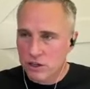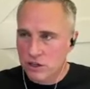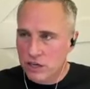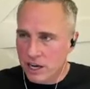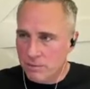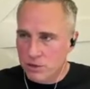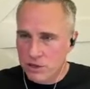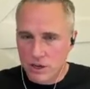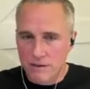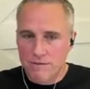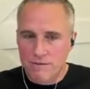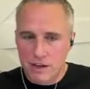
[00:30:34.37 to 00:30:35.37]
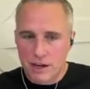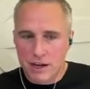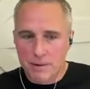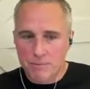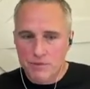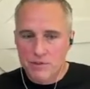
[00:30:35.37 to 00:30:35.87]
Jacob Schiff
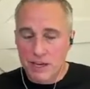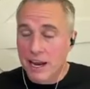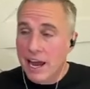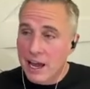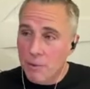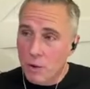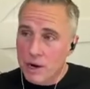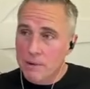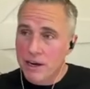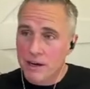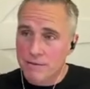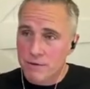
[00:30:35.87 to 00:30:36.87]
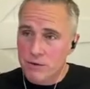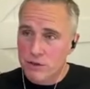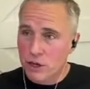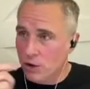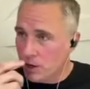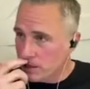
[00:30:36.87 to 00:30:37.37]
um, said, "Hey, what about him for
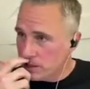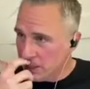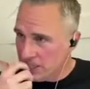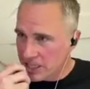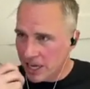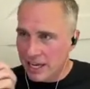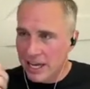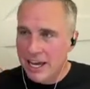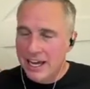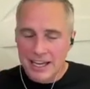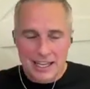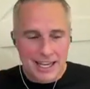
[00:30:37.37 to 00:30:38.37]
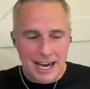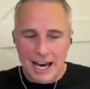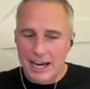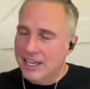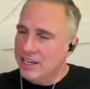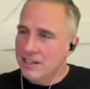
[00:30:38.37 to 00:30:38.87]
SCOTUS?" He's like,
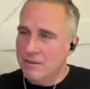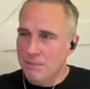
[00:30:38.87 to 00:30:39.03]
"Yeah, he